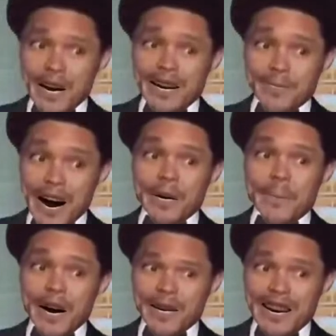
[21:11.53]
Be
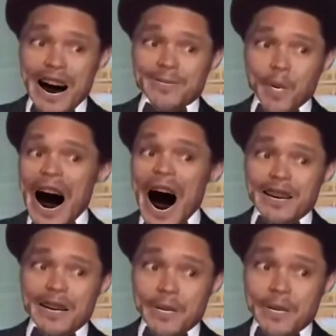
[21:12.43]
because of um, him, Americans
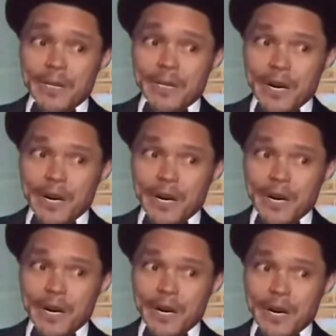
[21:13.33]
can't afford gas.
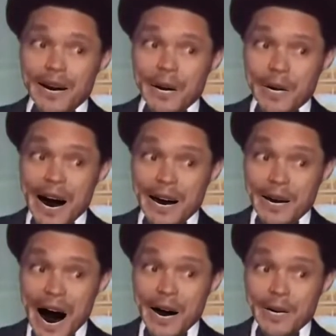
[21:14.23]
They, they can't afford rent.
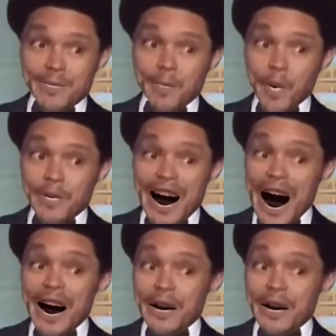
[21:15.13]
They, they can't even afford to